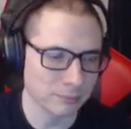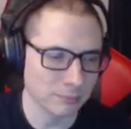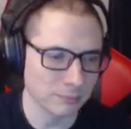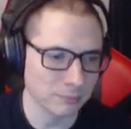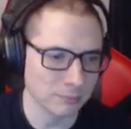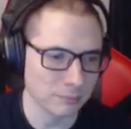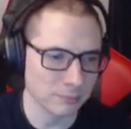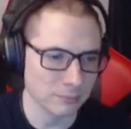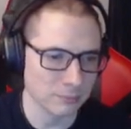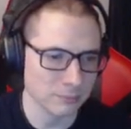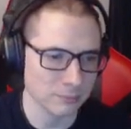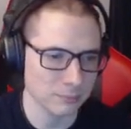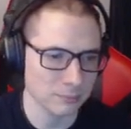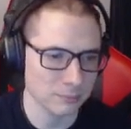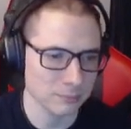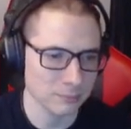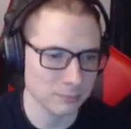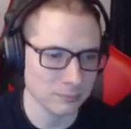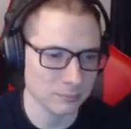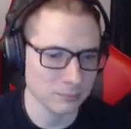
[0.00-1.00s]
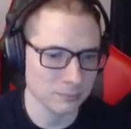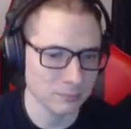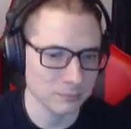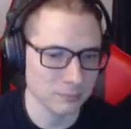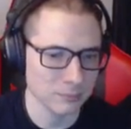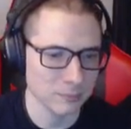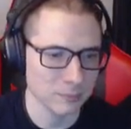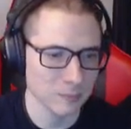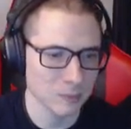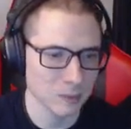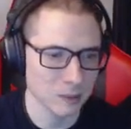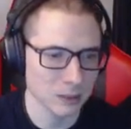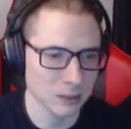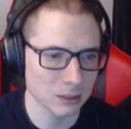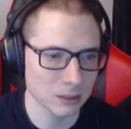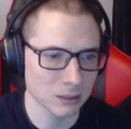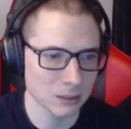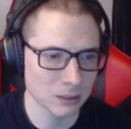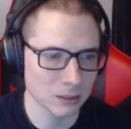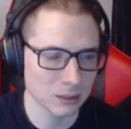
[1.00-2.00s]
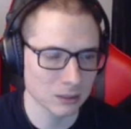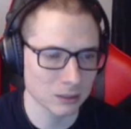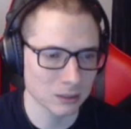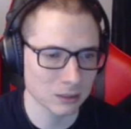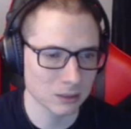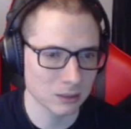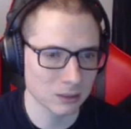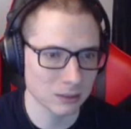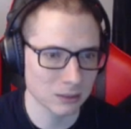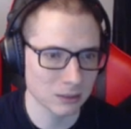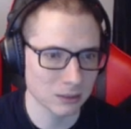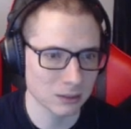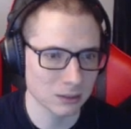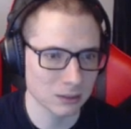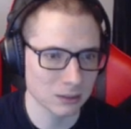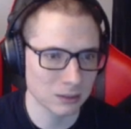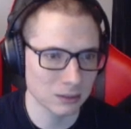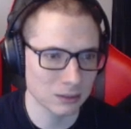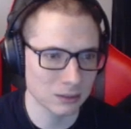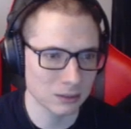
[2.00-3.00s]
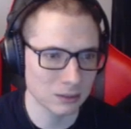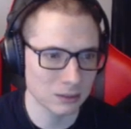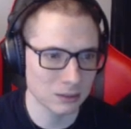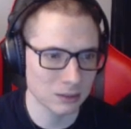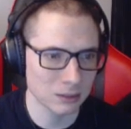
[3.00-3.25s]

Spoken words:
No words are spoken by the person on screen.